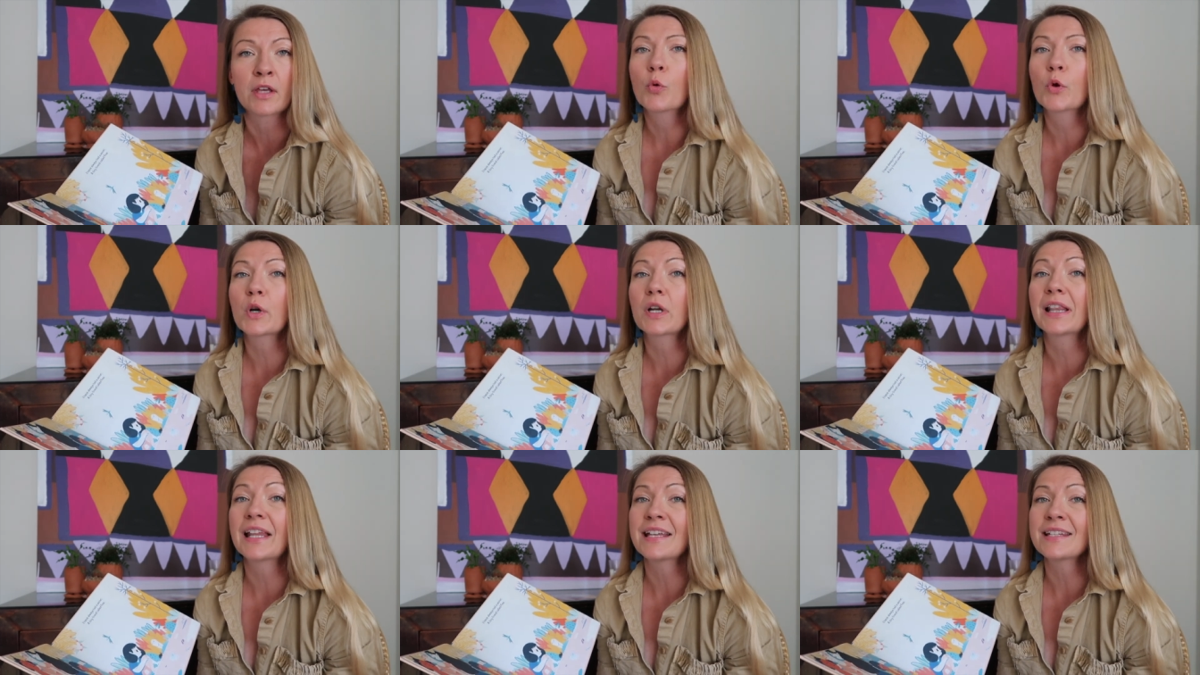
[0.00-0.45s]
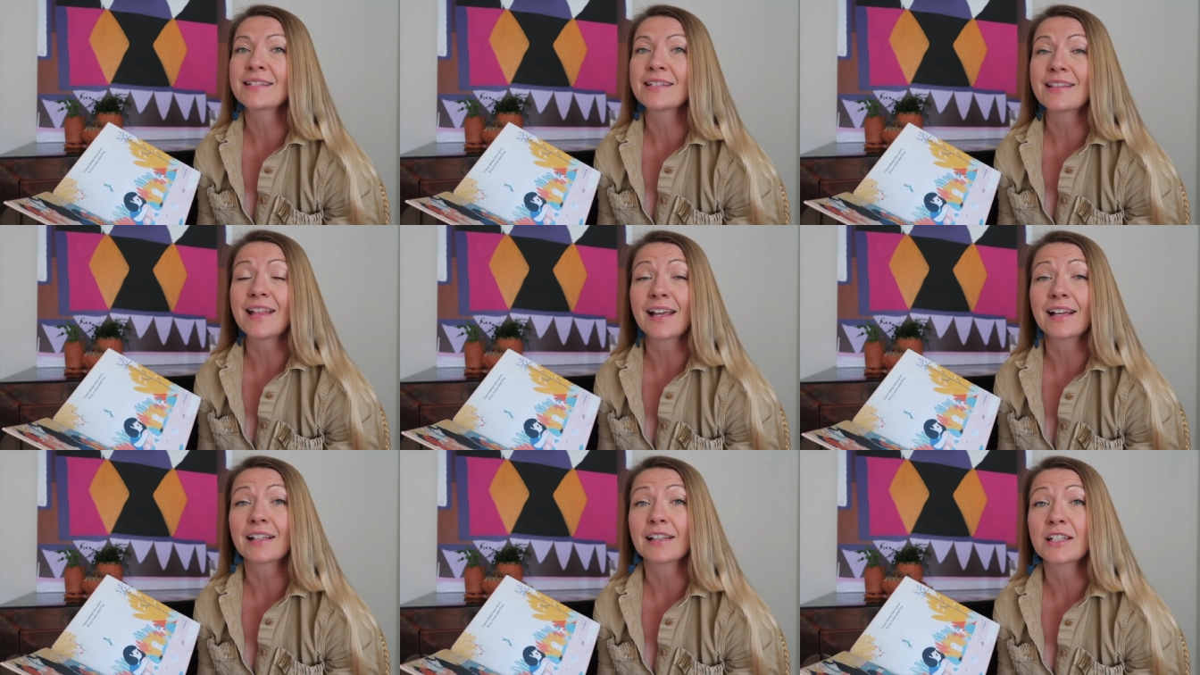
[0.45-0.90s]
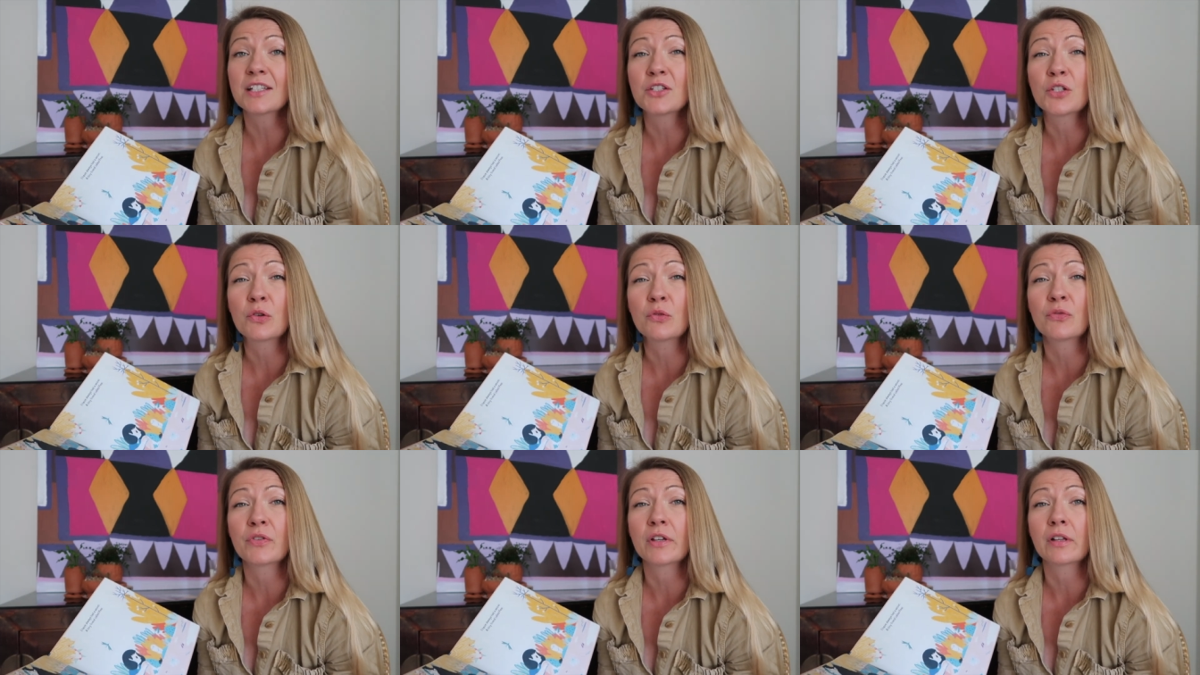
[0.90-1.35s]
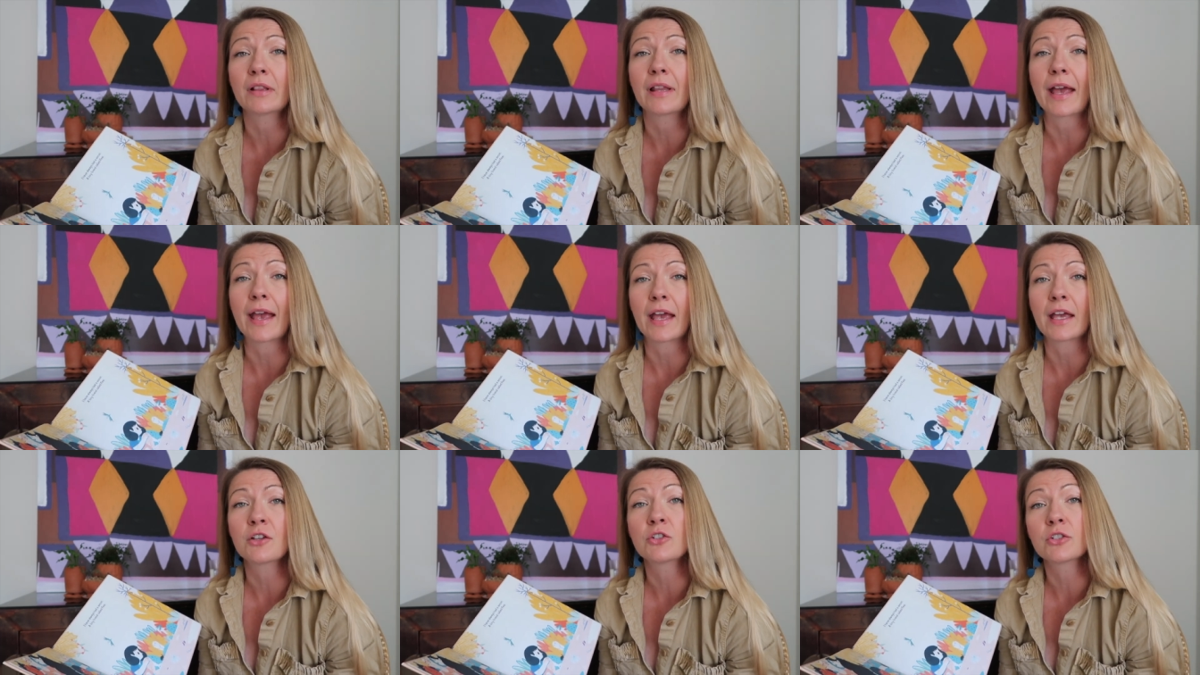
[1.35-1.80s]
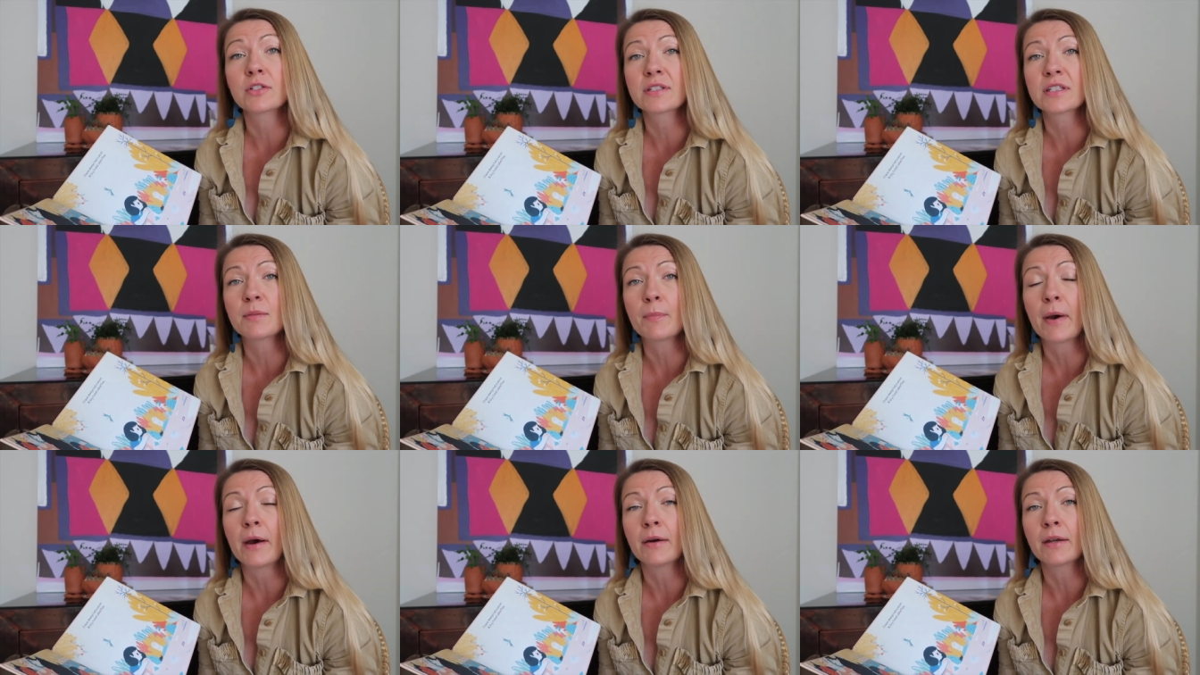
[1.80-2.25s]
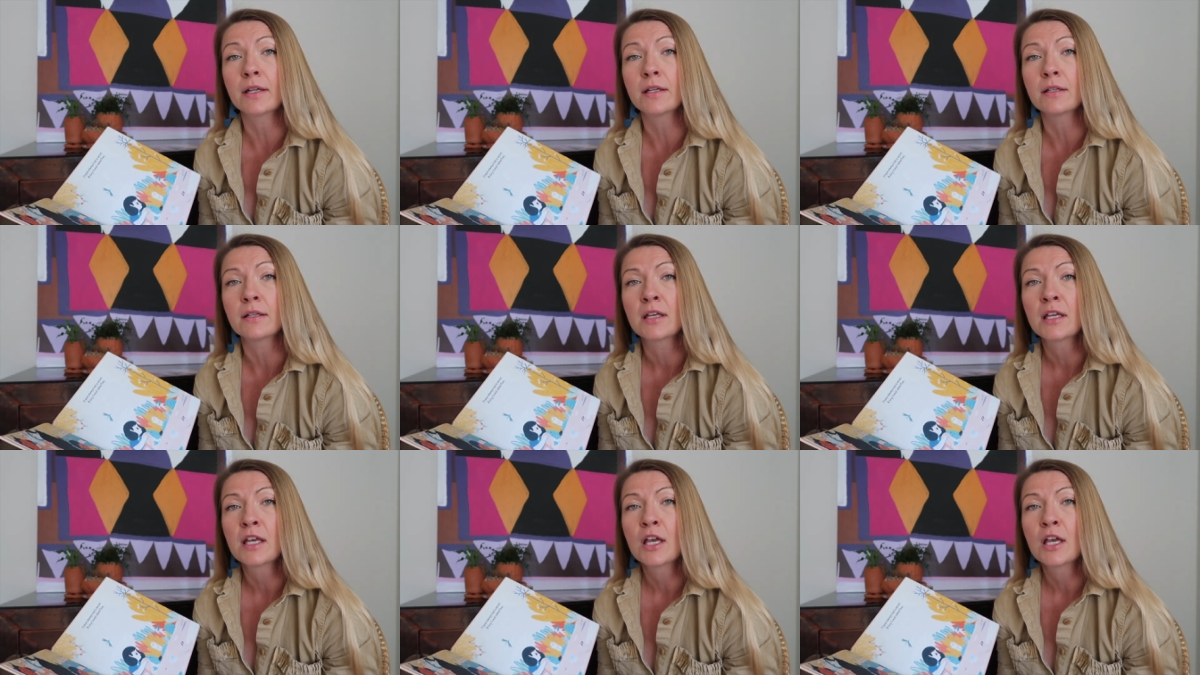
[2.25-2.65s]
we're less likely to feel anxious about it.